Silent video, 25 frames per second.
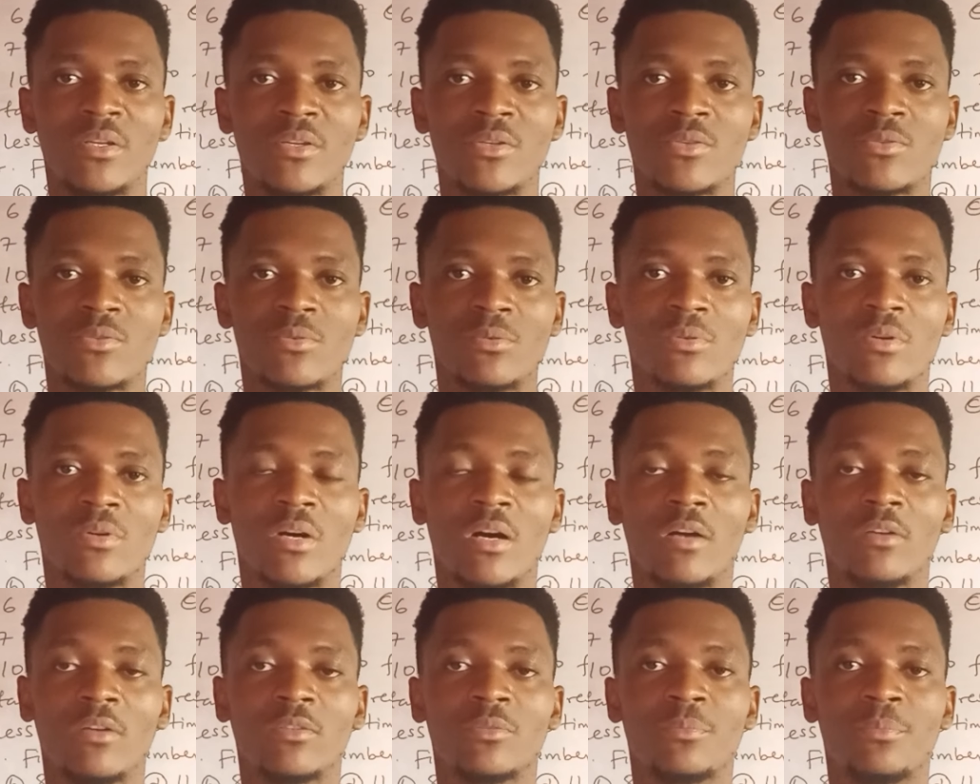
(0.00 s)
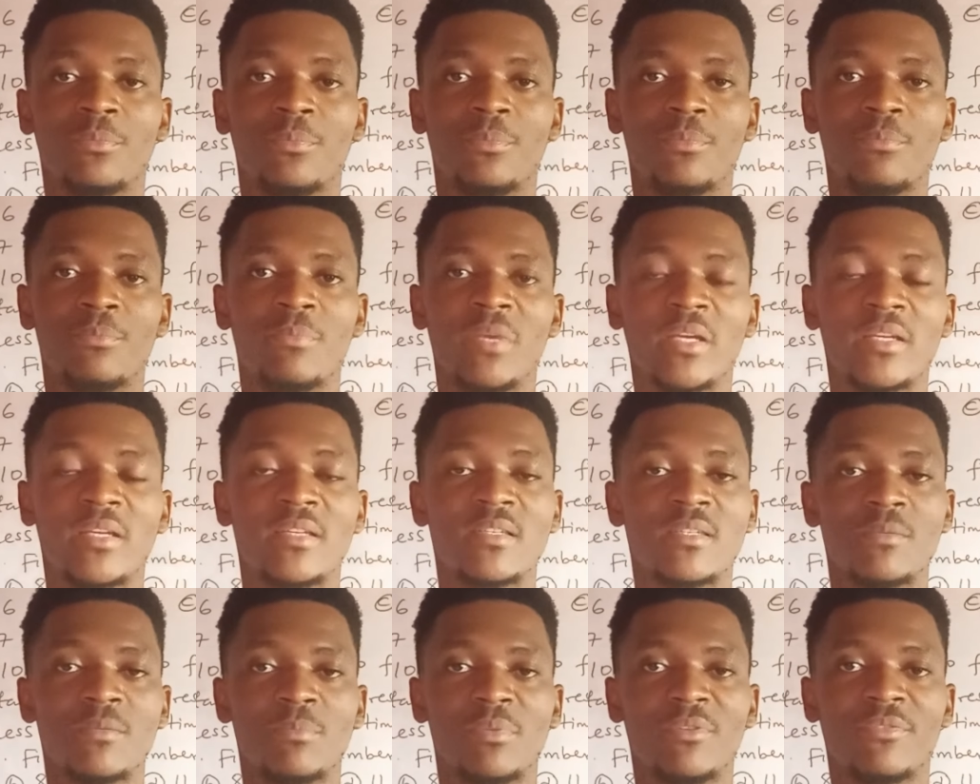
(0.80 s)
So I will make it
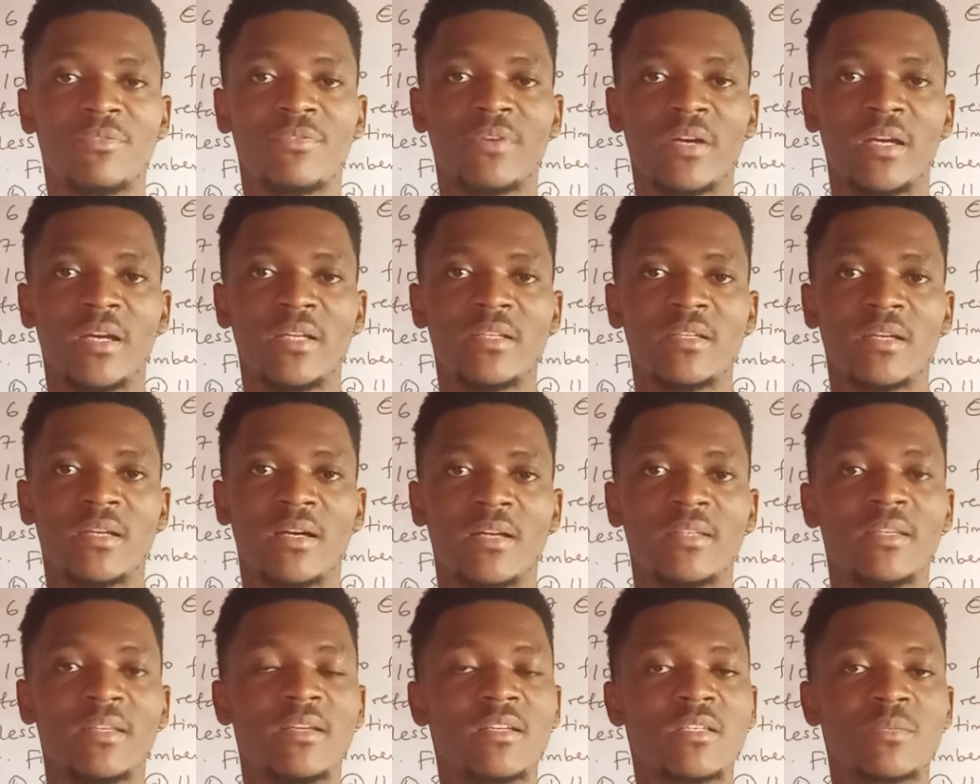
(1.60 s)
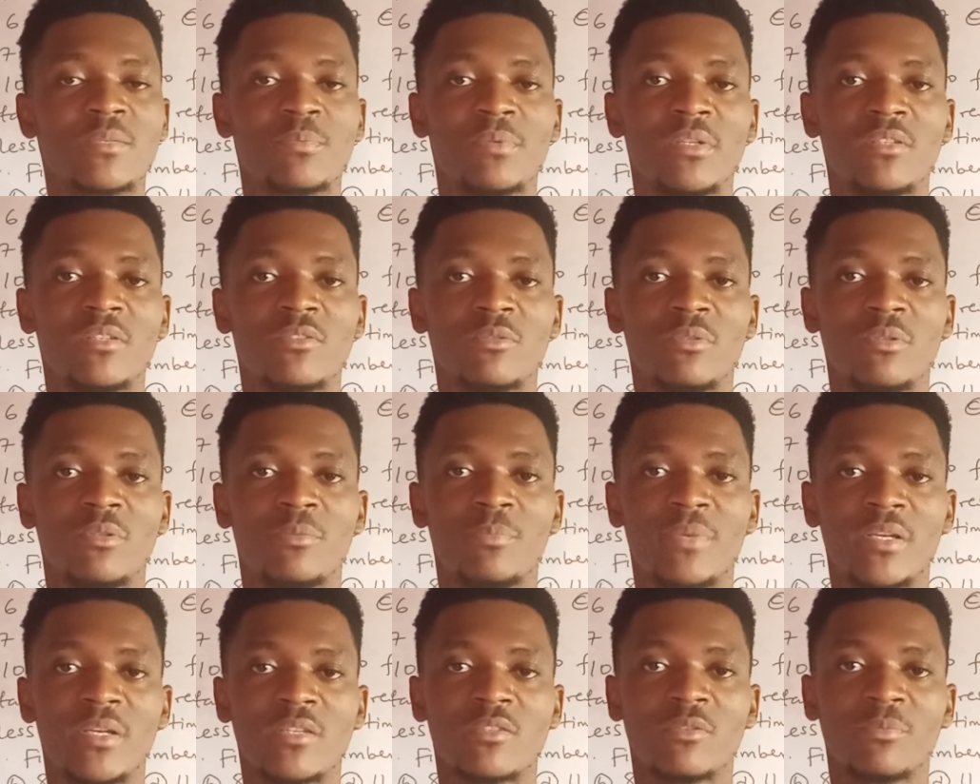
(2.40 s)
simplified and explain to the
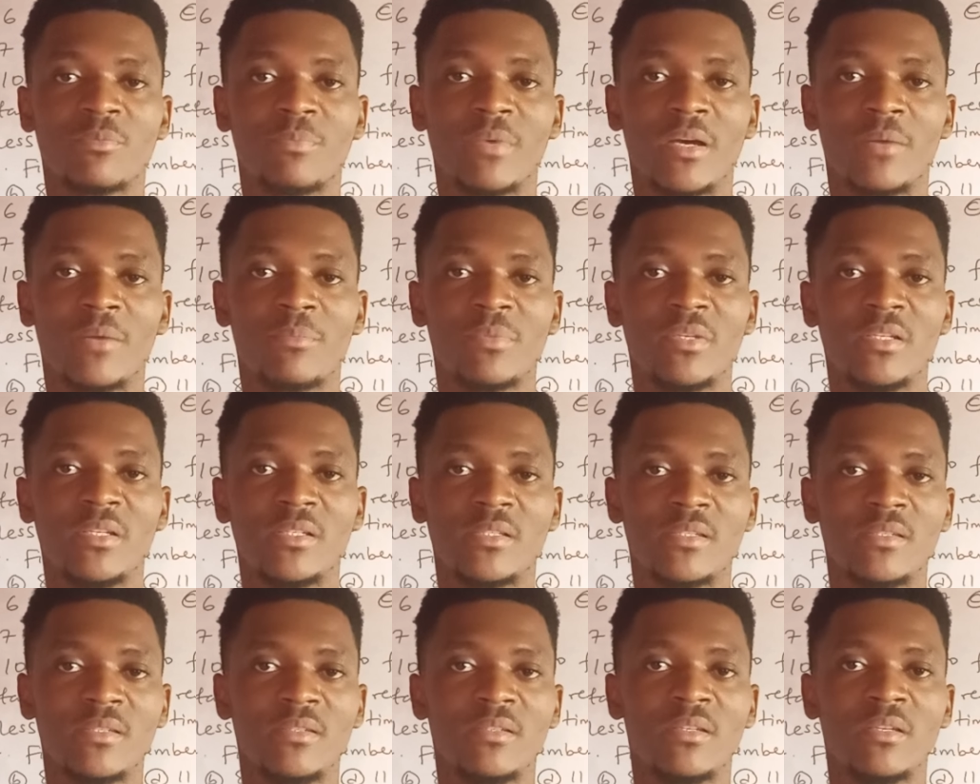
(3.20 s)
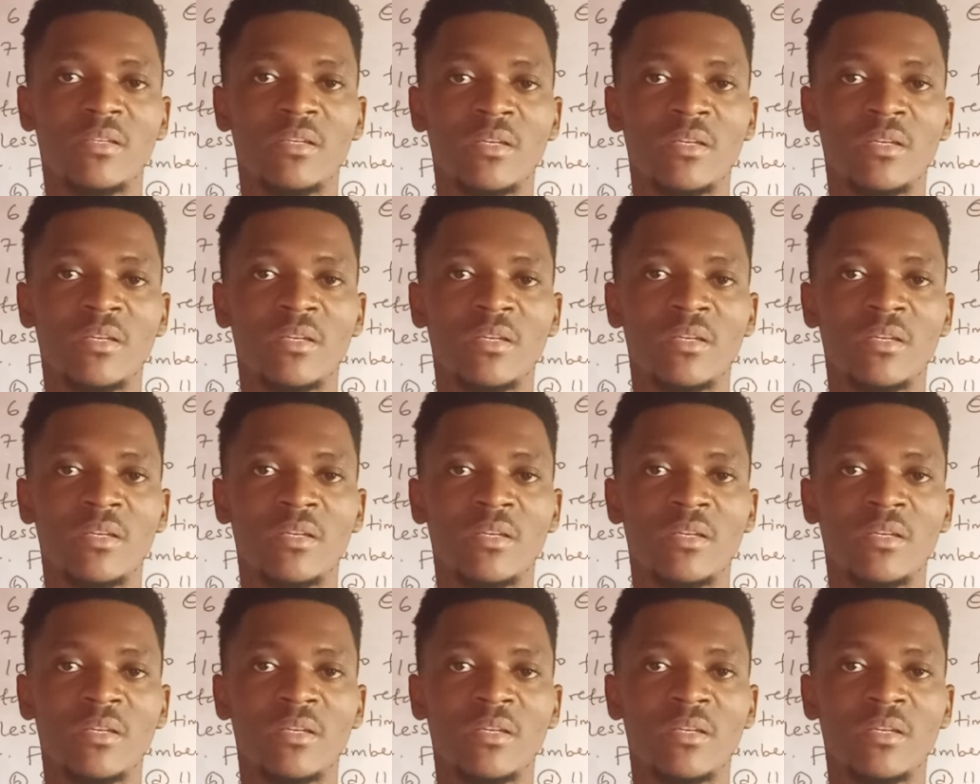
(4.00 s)
best of my ability